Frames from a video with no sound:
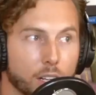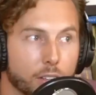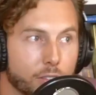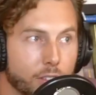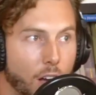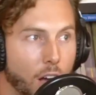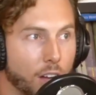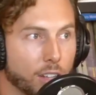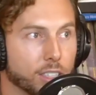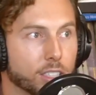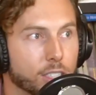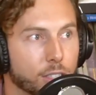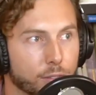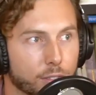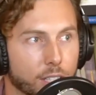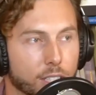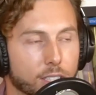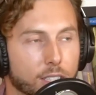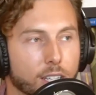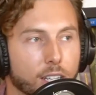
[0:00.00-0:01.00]
of cognitive
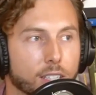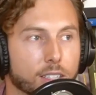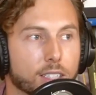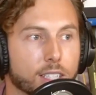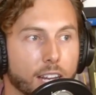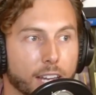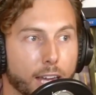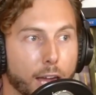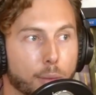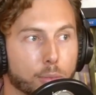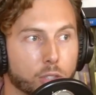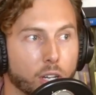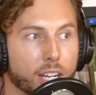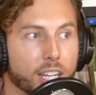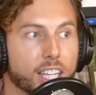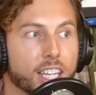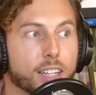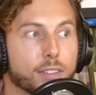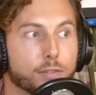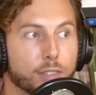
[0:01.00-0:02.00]
dissonance, and I kept trying
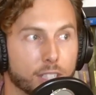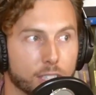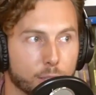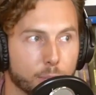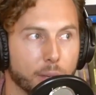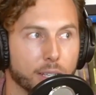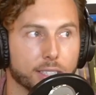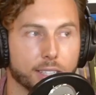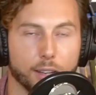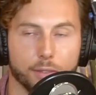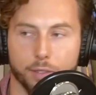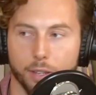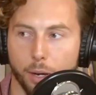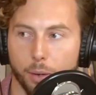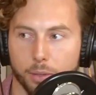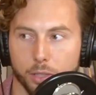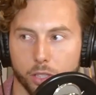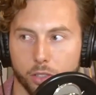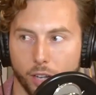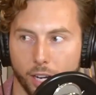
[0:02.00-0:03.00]
to convince myself that I
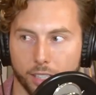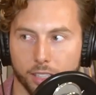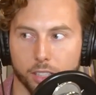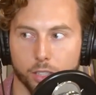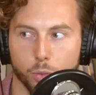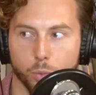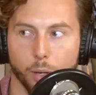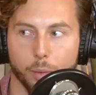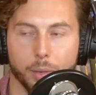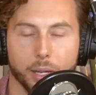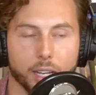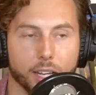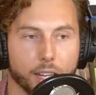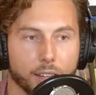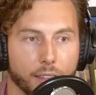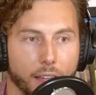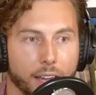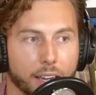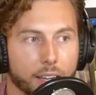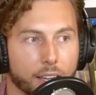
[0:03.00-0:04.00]
was attracted to women.
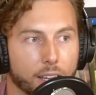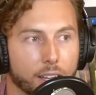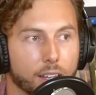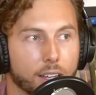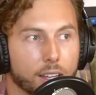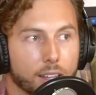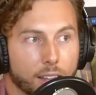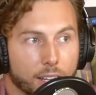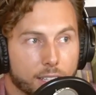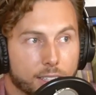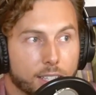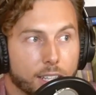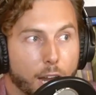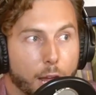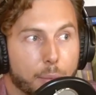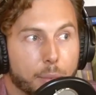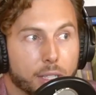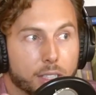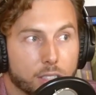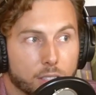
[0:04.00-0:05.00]
And like I said,
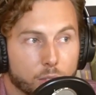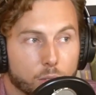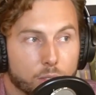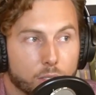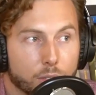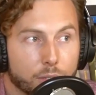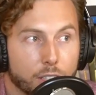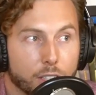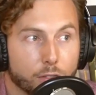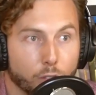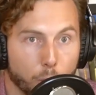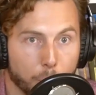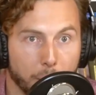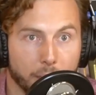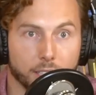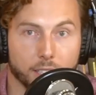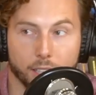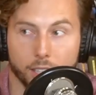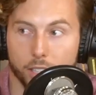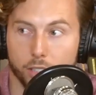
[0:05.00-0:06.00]
I'm exclusively
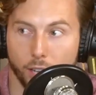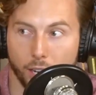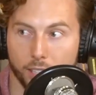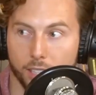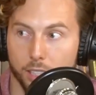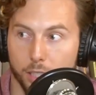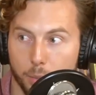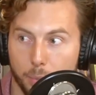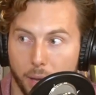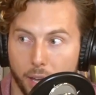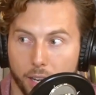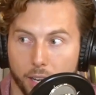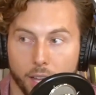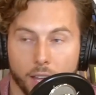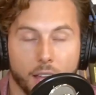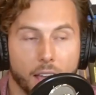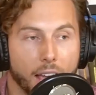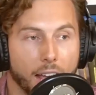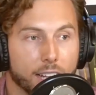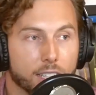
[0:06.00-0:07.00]
romantically attracted to men.
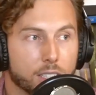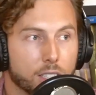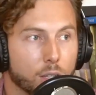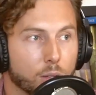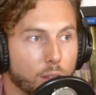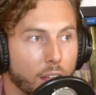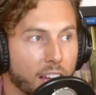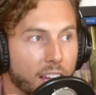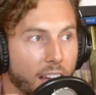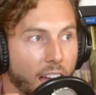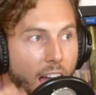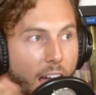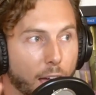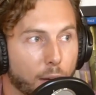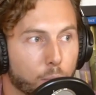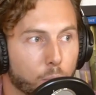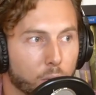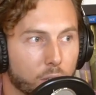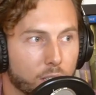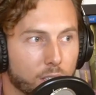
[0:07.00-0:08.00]
And so like I
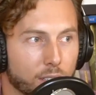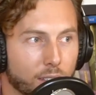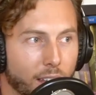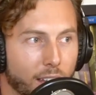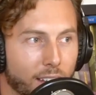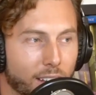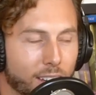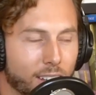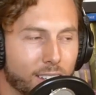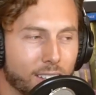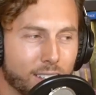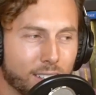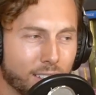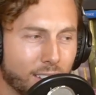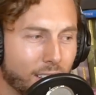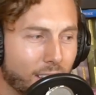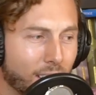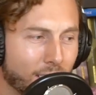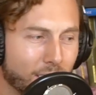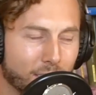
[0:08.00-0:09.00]
would like,
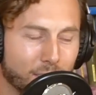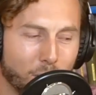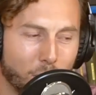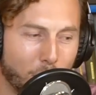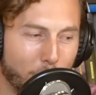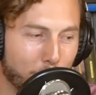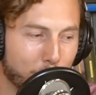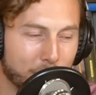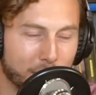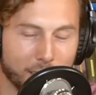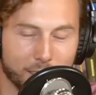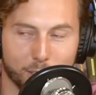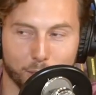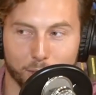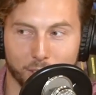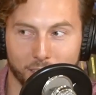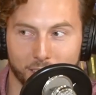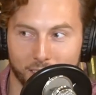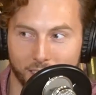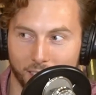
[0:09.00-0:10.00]
I obsess
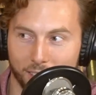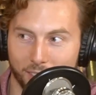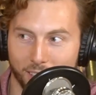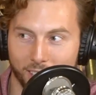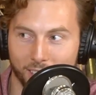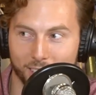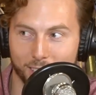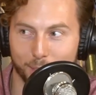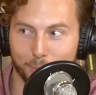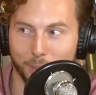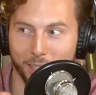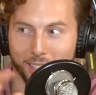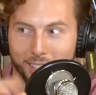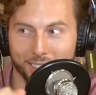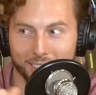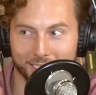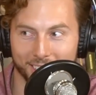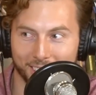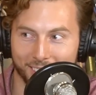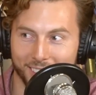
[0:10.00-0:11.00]
over the divas, my
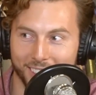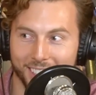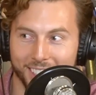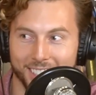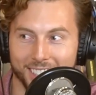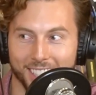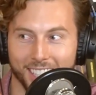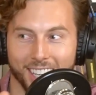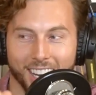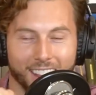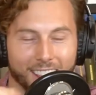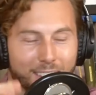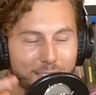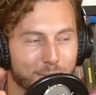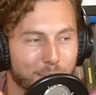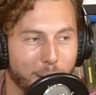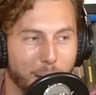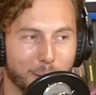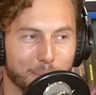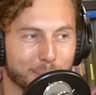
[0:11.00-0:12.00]
girl divas, and I love
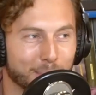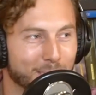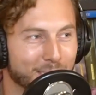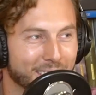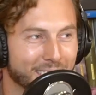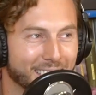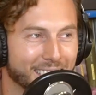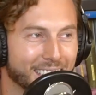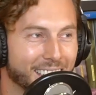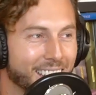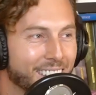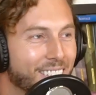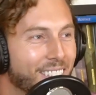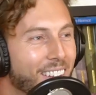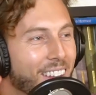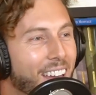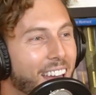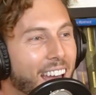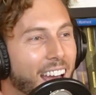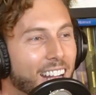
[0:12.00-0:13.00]
pop music.
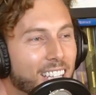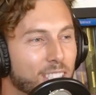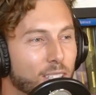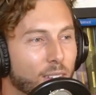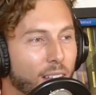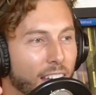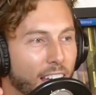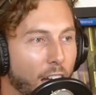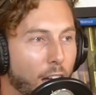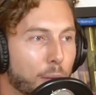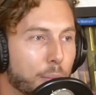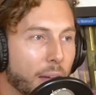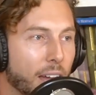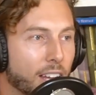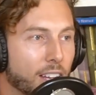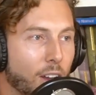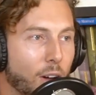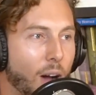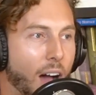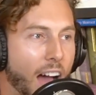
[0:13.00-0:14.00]
And so like, I'd be like,
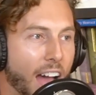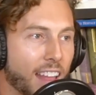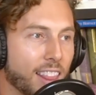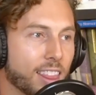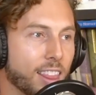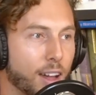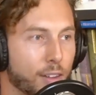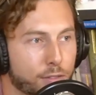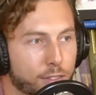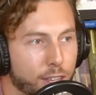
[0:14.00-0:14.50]
no, I love